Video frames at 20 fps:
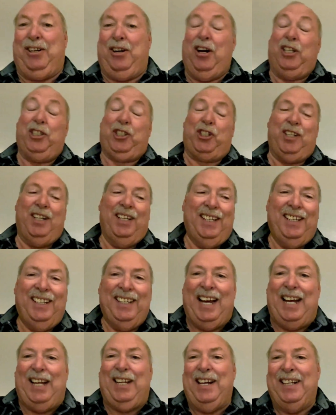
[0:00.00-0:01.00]
Gosh,
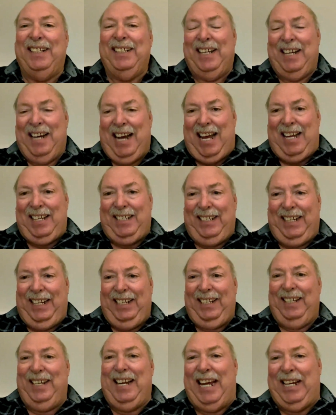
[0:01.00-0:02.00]
I
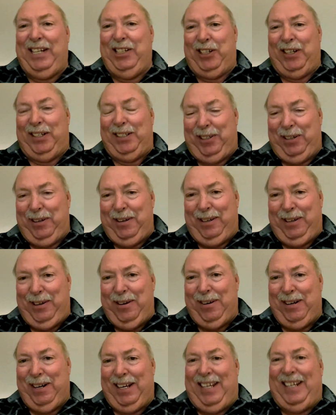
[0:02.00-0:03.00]
need an agent.
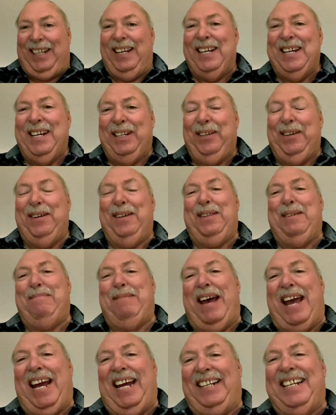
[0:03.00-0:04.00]
You're the
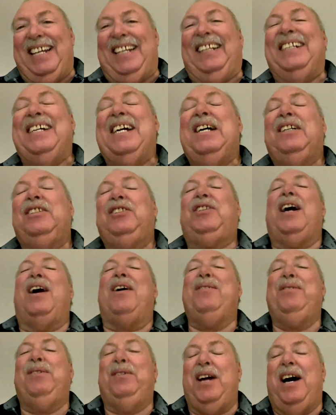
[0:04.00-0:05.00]
man.
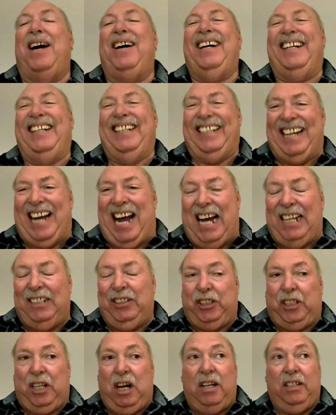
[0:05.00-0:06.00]
So I
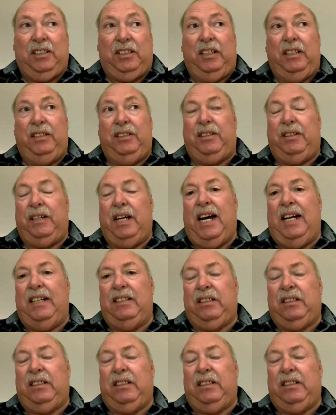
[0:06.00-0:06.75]
started